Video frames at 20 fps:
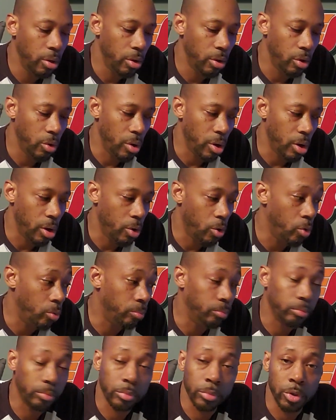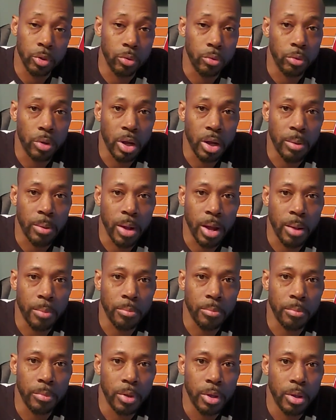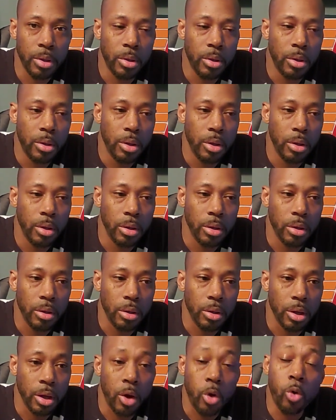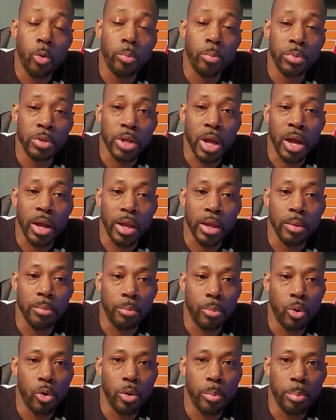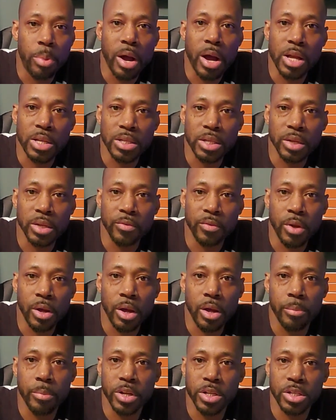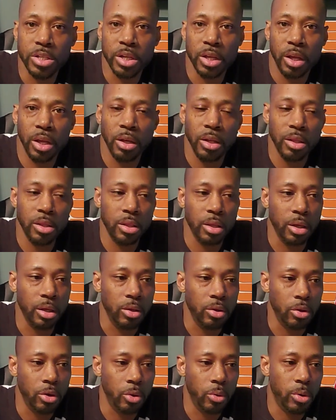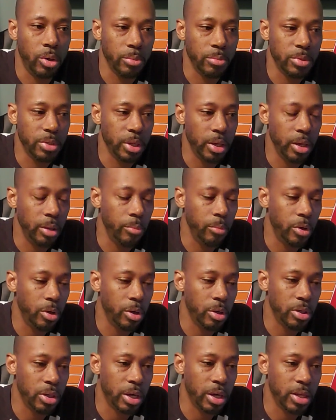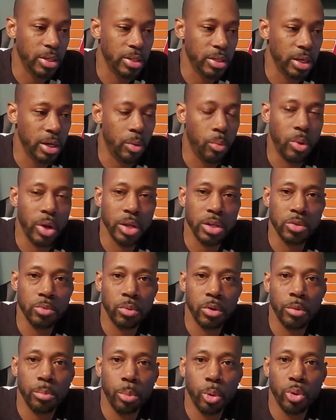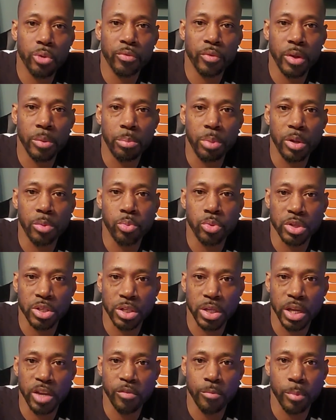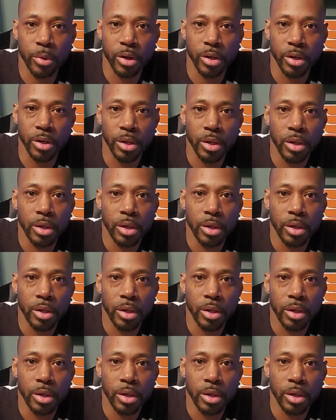You know, I hope, you know, I hope I get more positive comments than anything. You know what I'm saying? Because like I said, I just want to motivate people to save money.